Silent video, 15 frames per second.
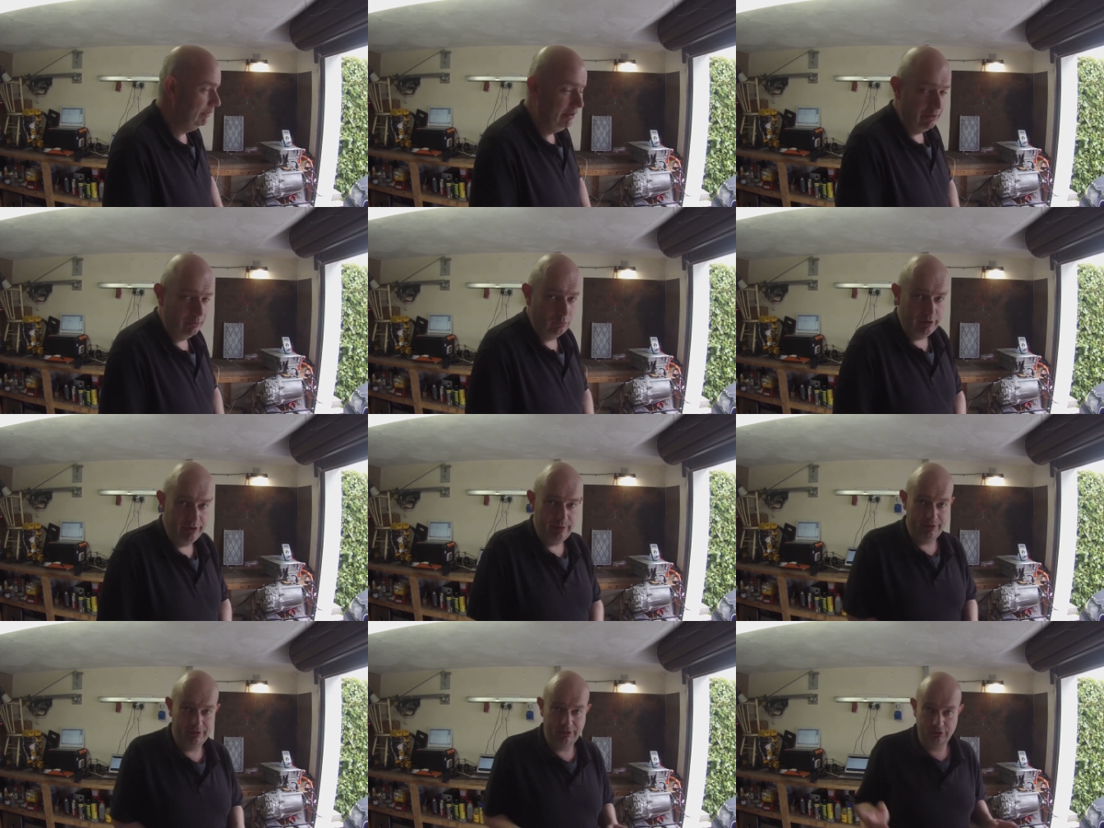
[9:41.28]
we have got quite
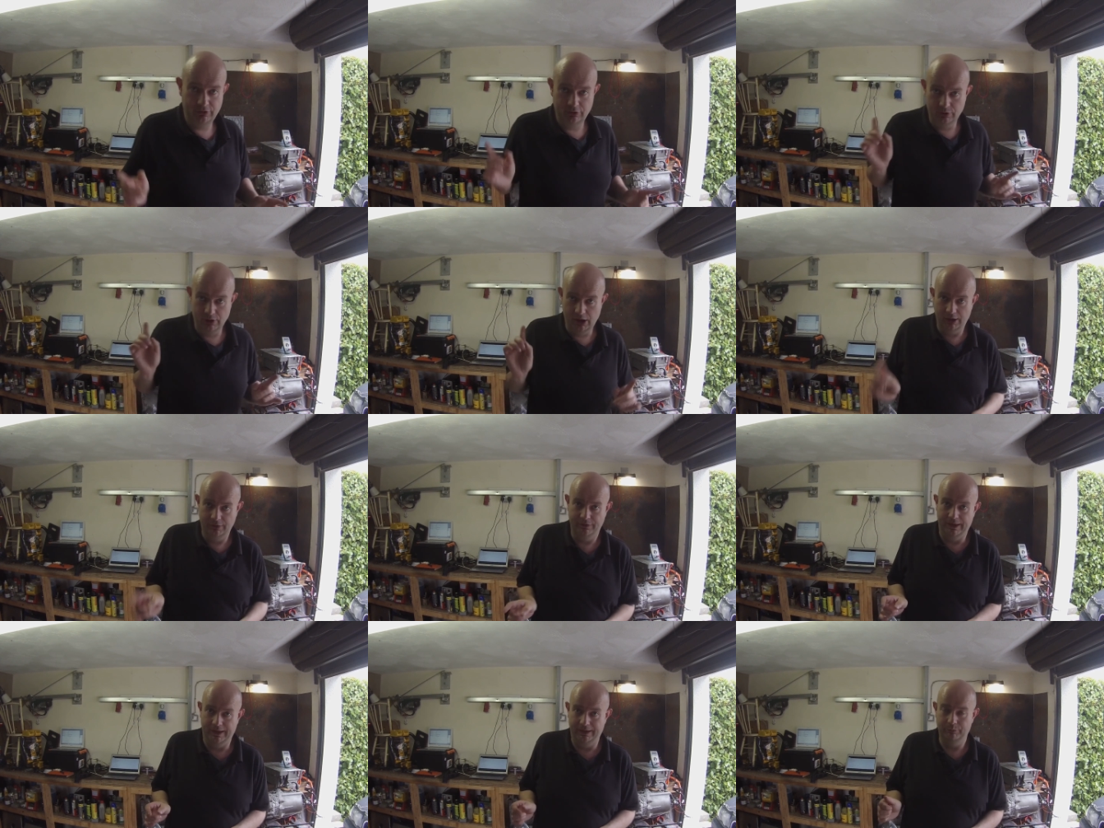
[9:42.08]
a bit to do
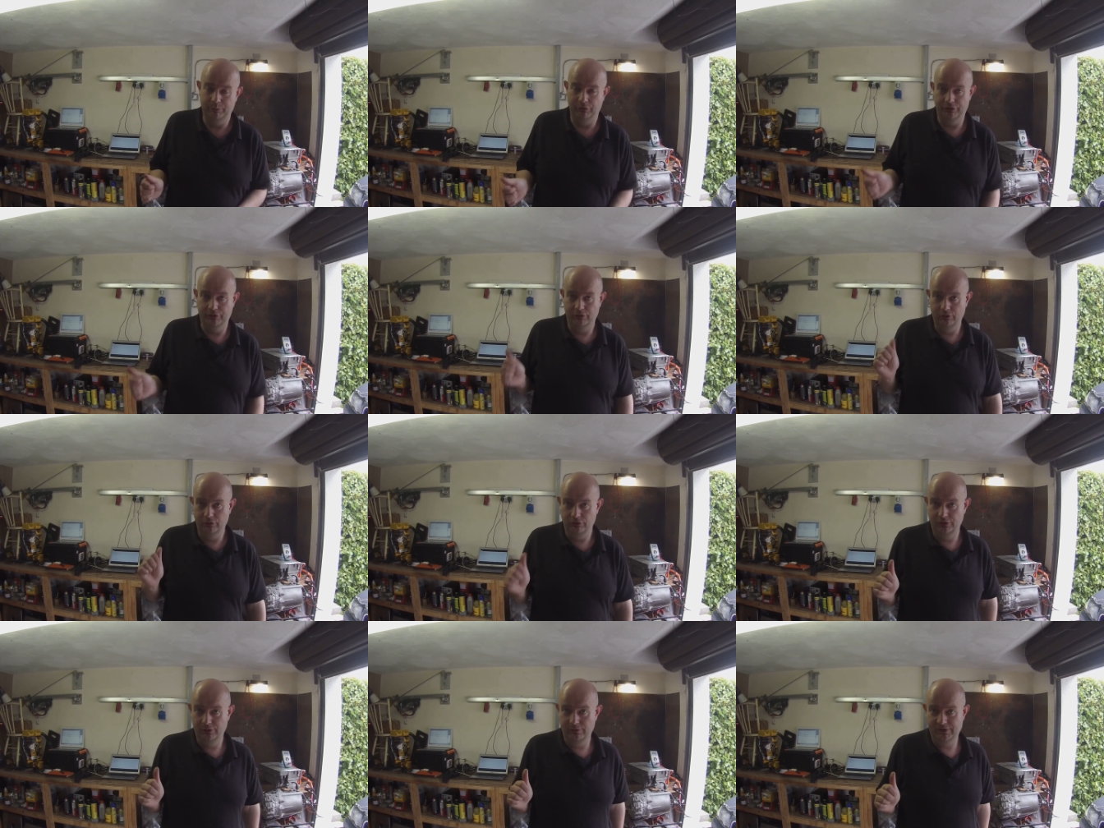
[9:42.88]
on that but the
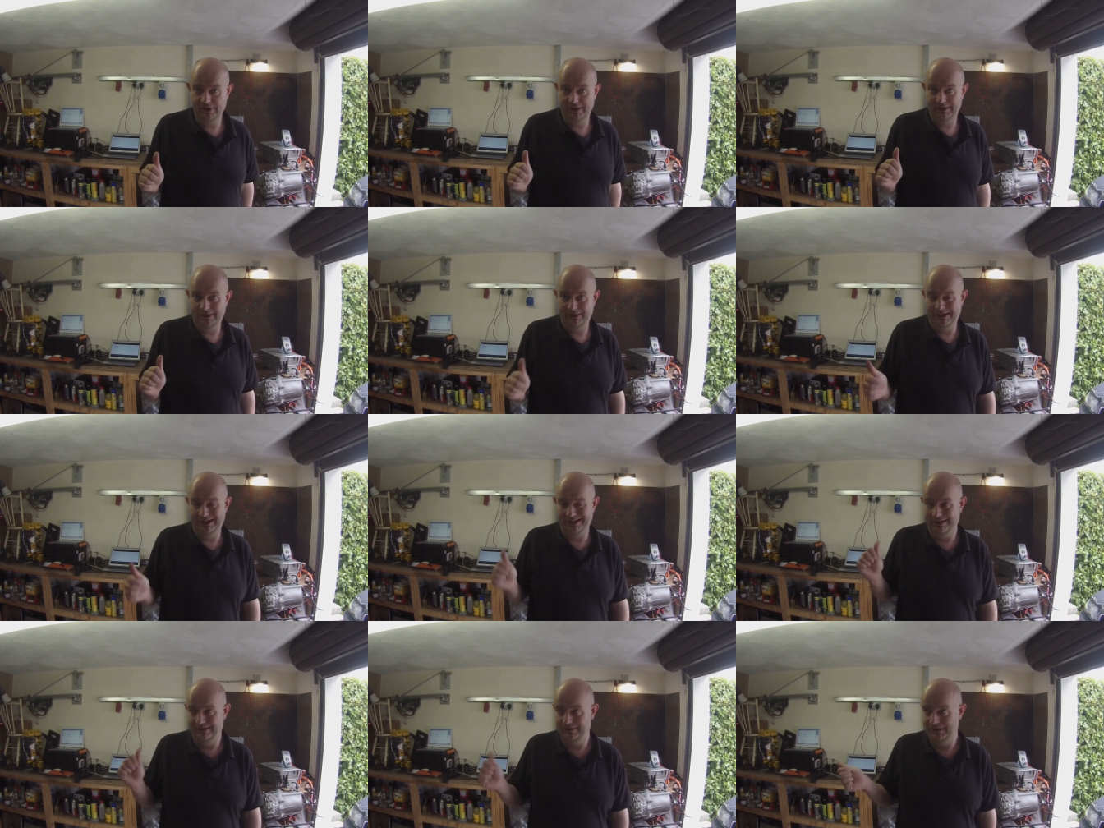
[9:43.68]
good news is as you,
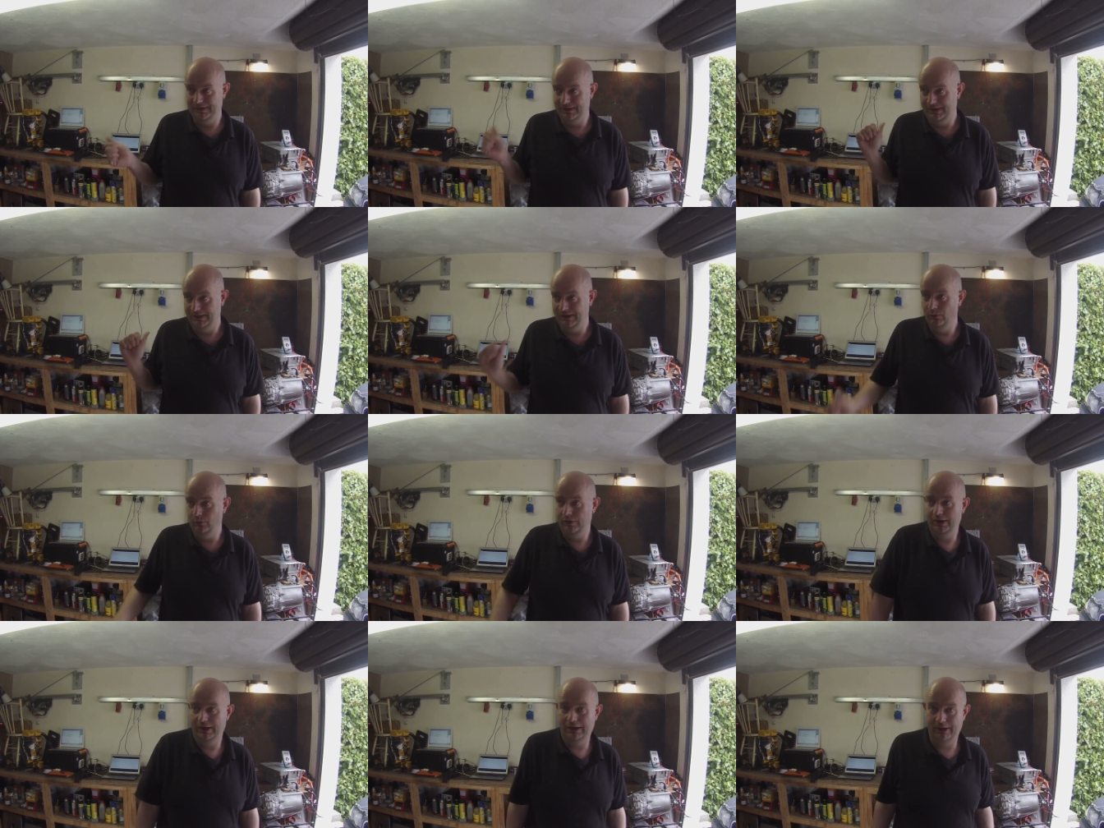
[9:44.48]
as you can see
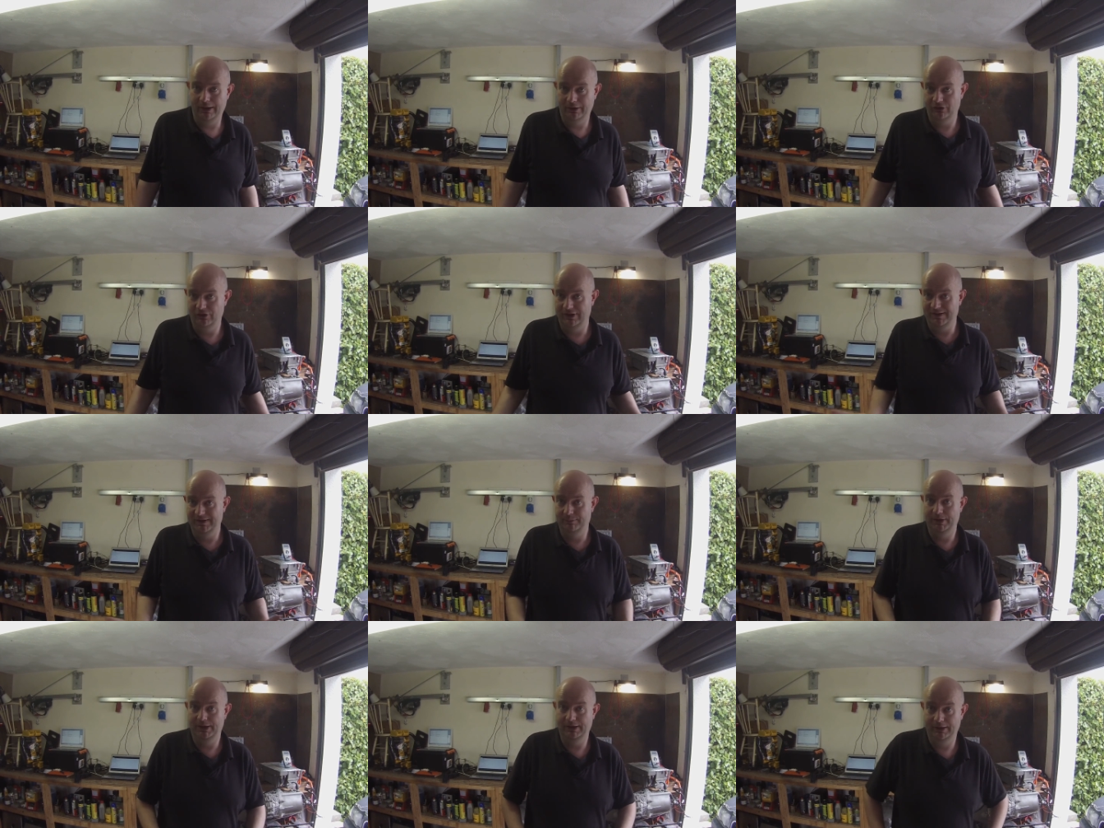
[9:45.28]
we are actually
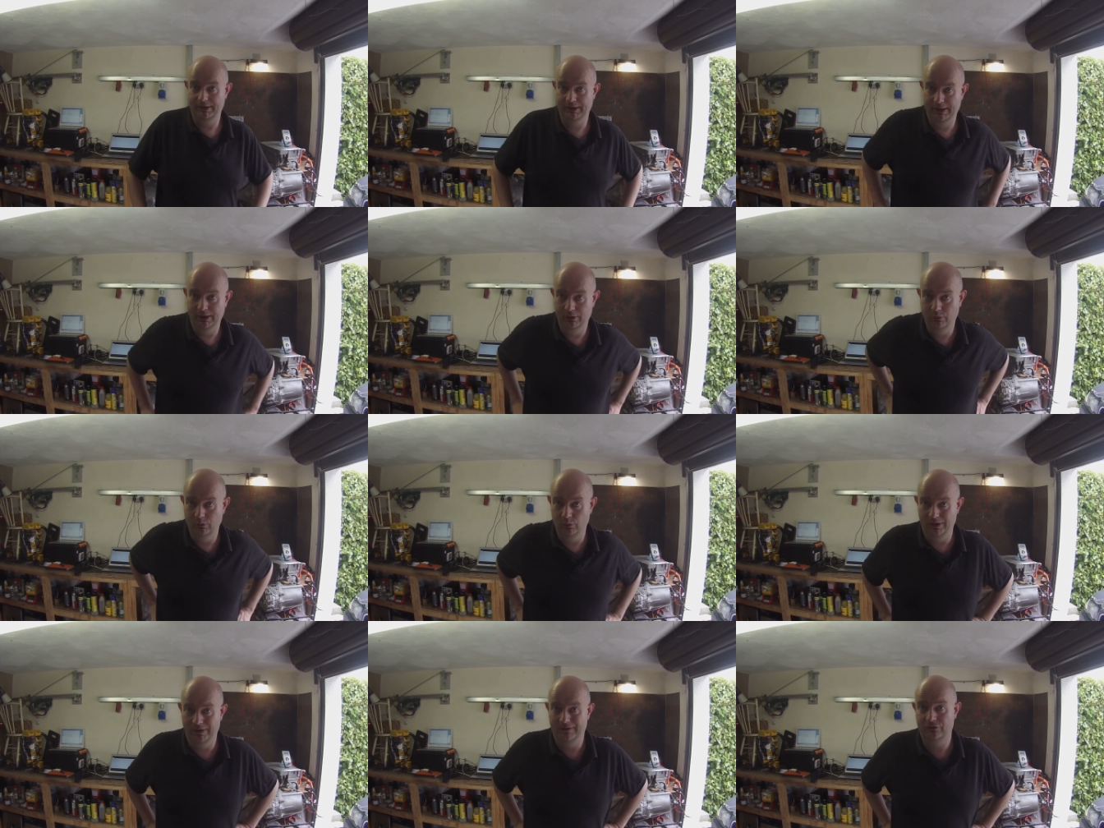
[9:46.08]
spinning now
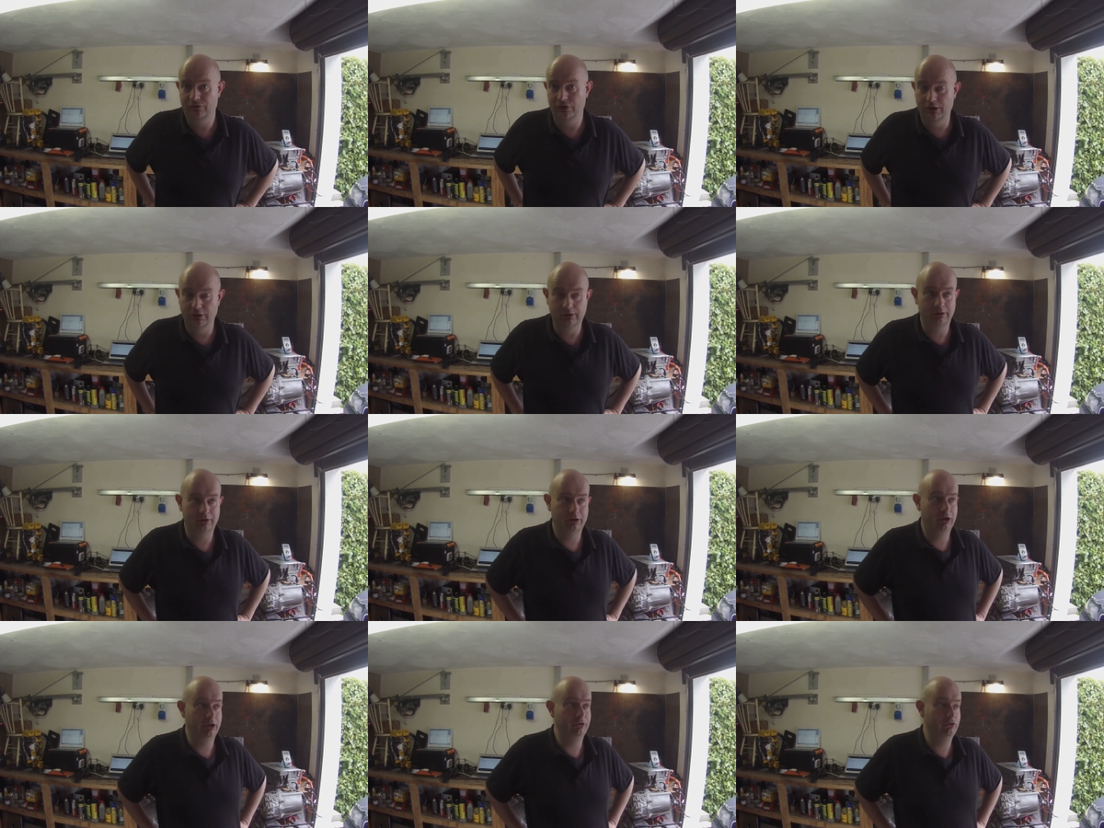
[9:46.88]
with throttle
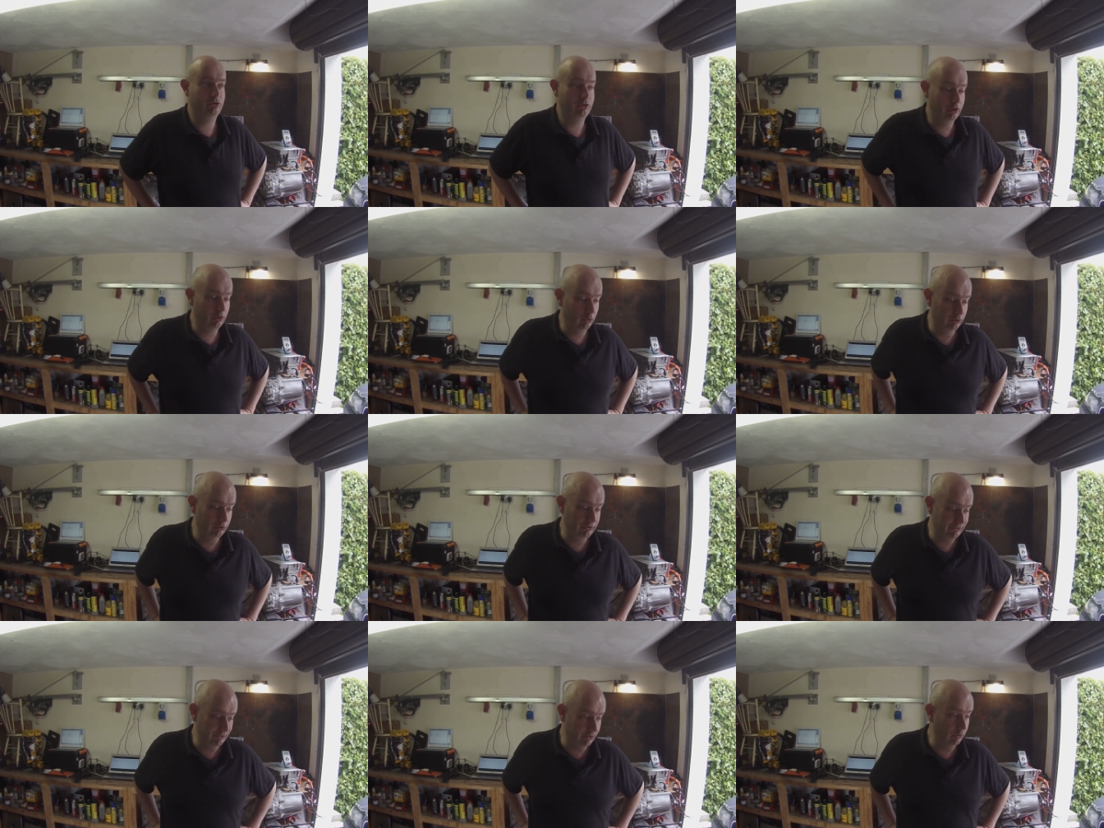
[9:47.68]
control
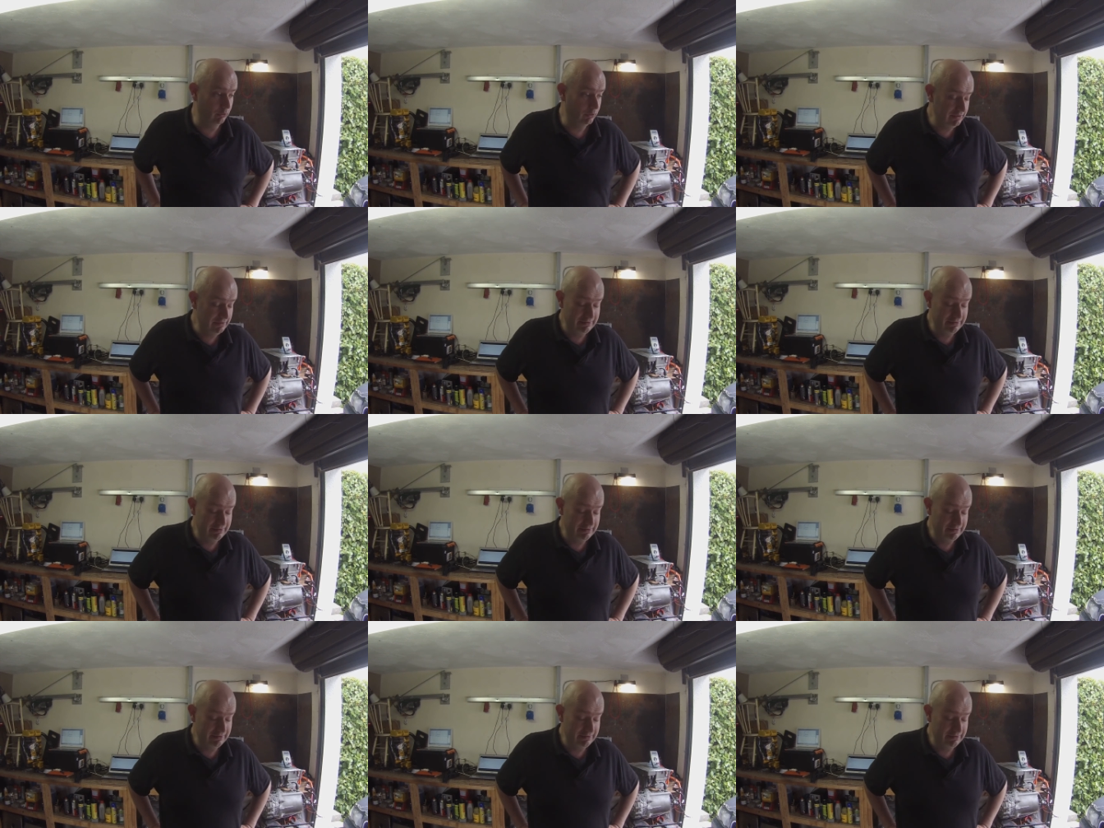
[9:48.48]
so